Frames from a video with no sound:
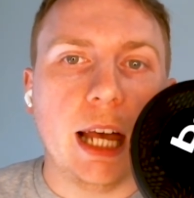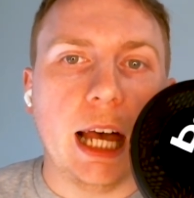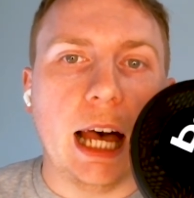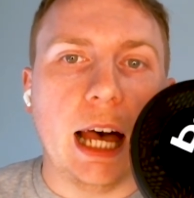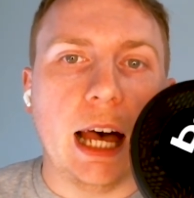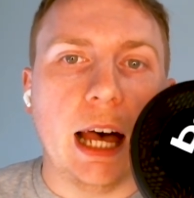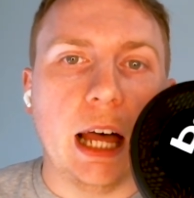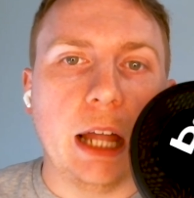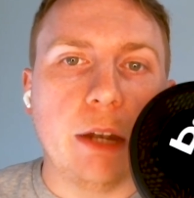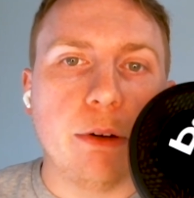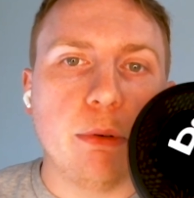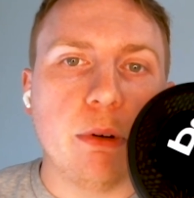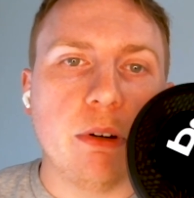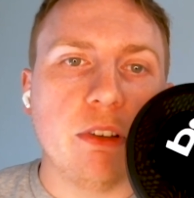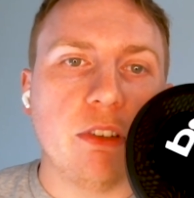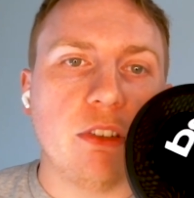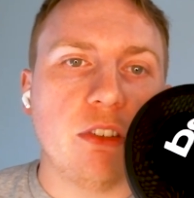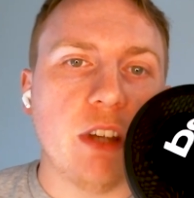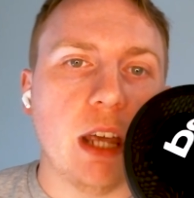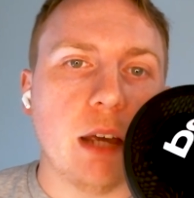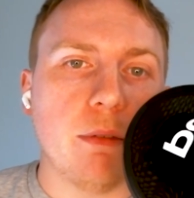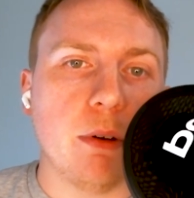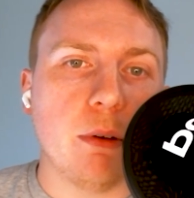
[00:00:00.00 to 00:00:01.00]

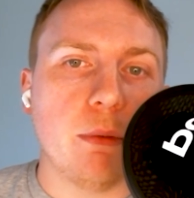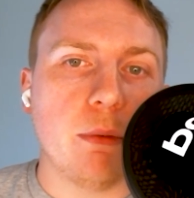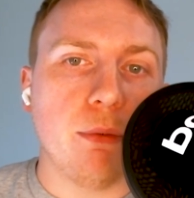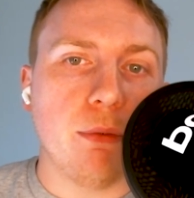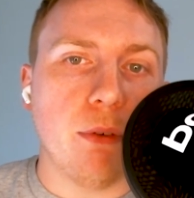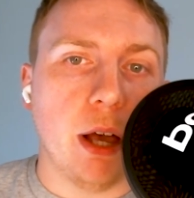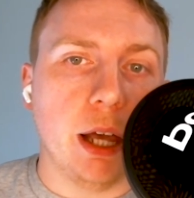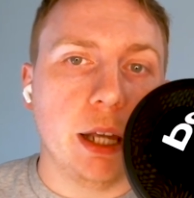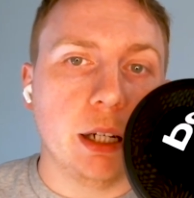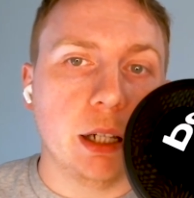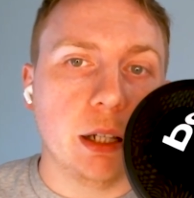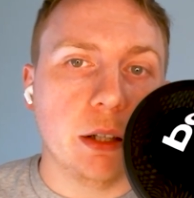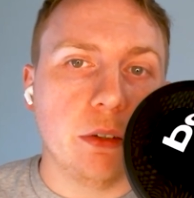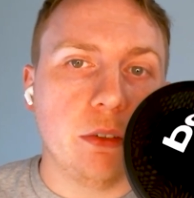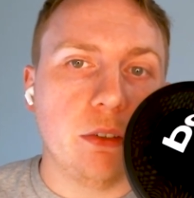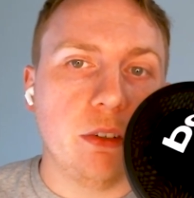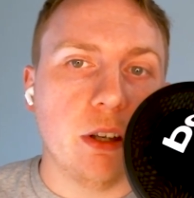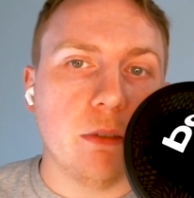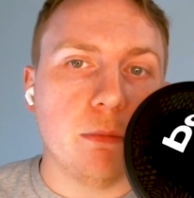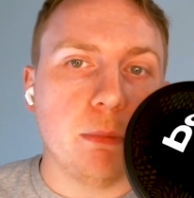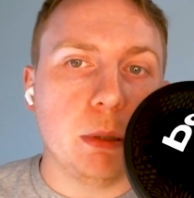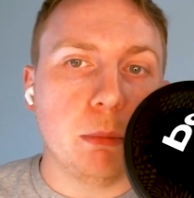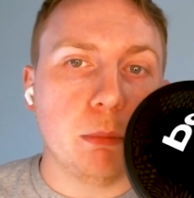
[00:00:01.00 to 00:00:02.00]
107 finals
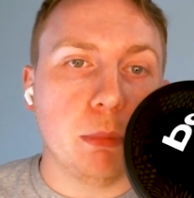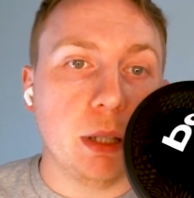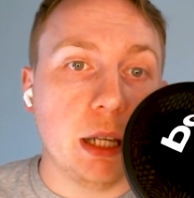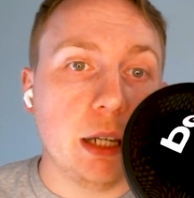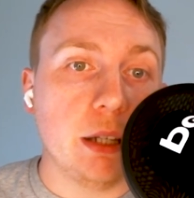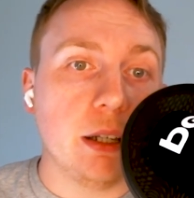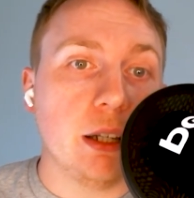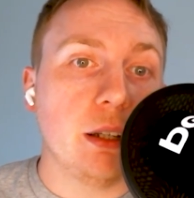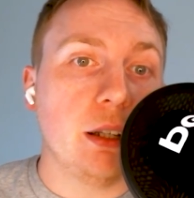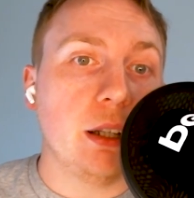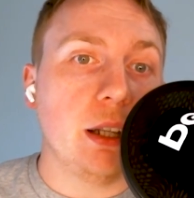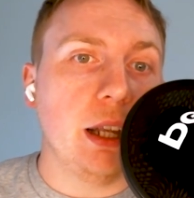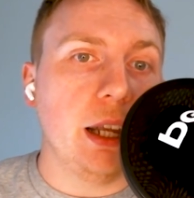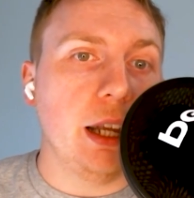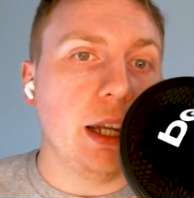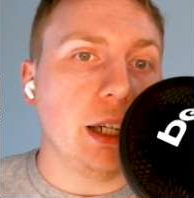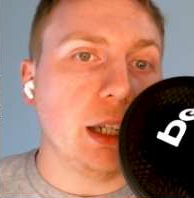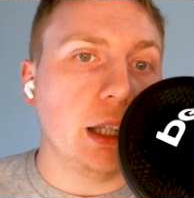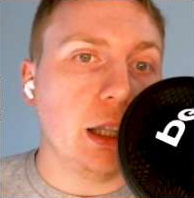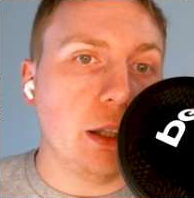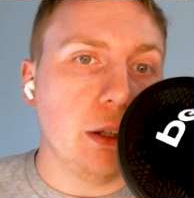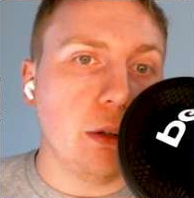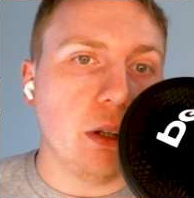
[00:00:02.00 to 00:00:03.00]
have been played,
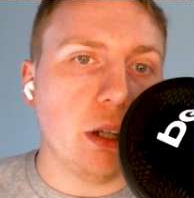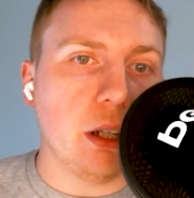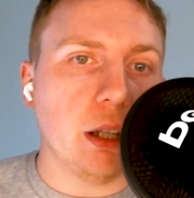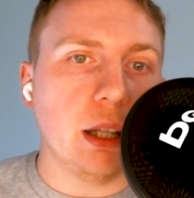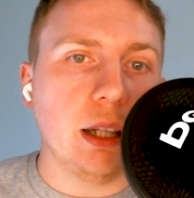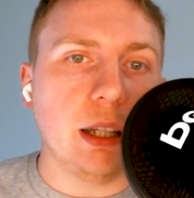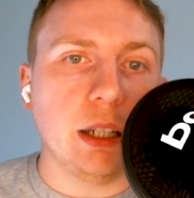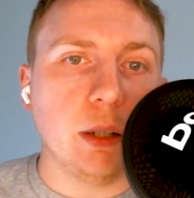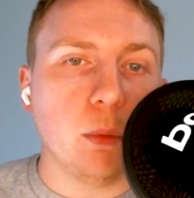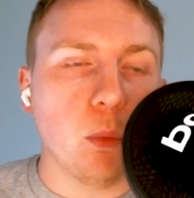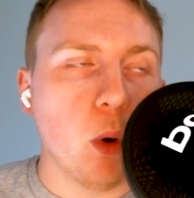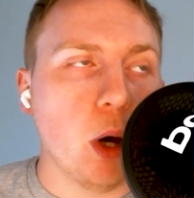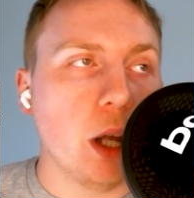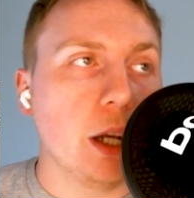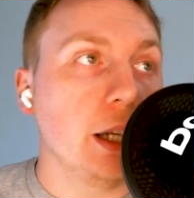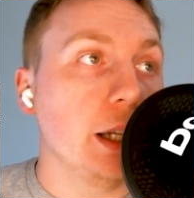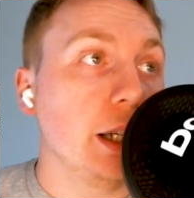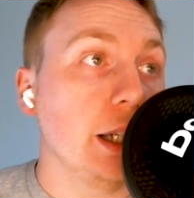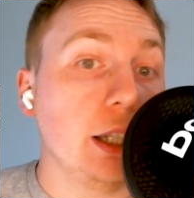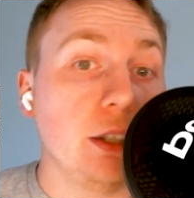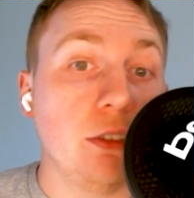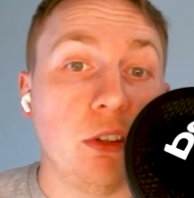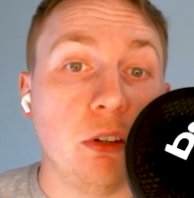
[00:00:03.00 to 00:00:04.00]
including the League One
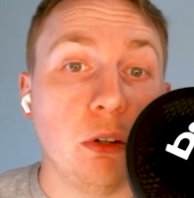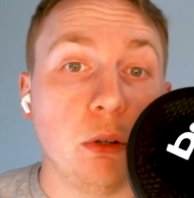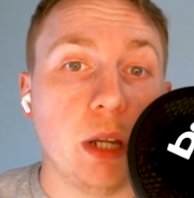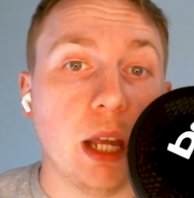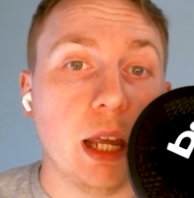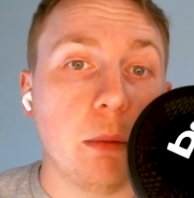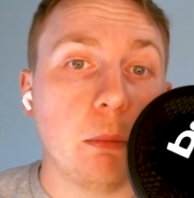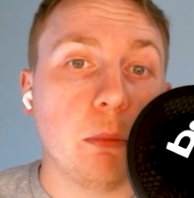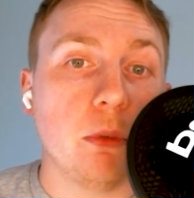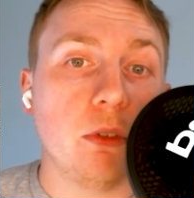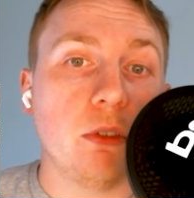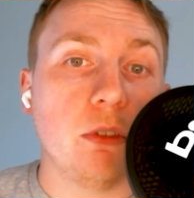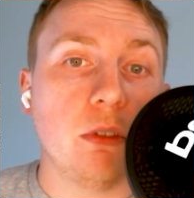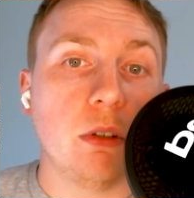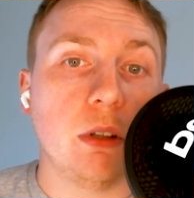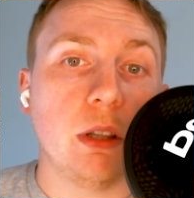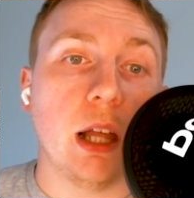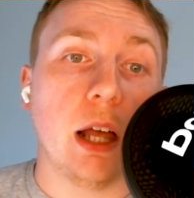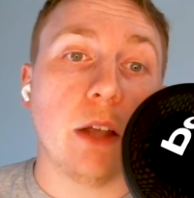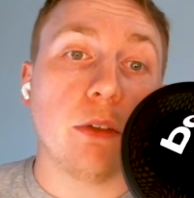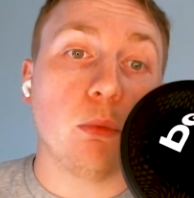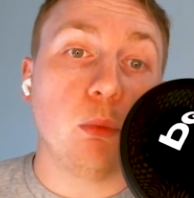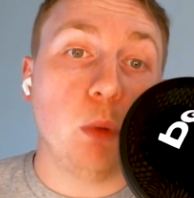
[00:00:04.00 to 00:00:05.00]
and League Two games
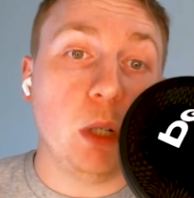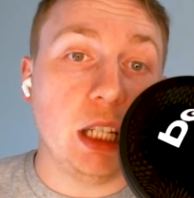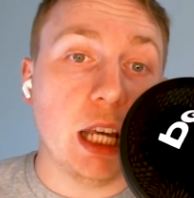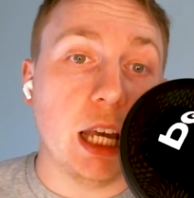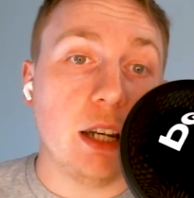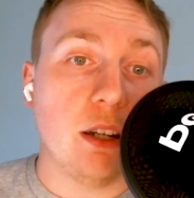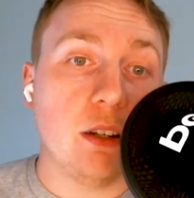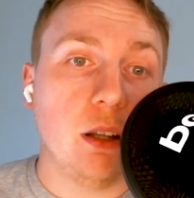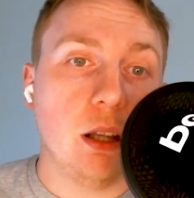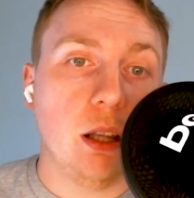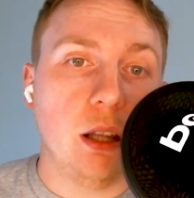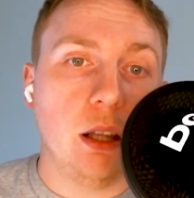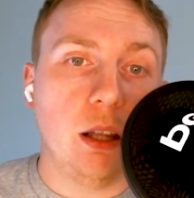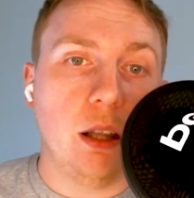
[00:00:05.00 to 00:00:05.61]
last weekend.